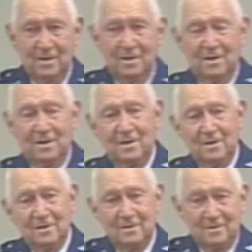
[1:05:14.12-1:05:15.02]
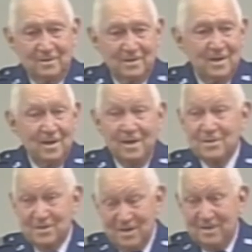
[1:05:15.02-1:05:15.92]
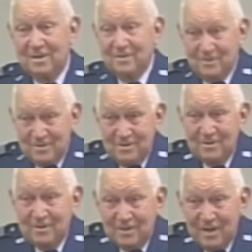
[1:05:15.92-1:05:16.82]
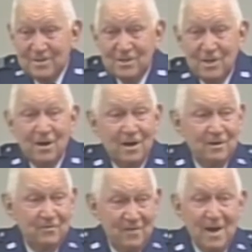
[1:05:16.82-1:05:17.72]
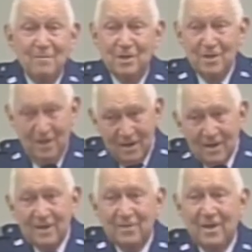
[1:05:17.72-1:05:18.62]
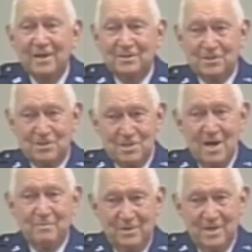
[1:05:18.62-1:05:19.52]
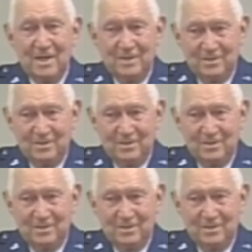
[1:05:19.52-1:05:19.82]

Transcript: And uh, incidentally, the engineer and the fireman thanked us in Japanese.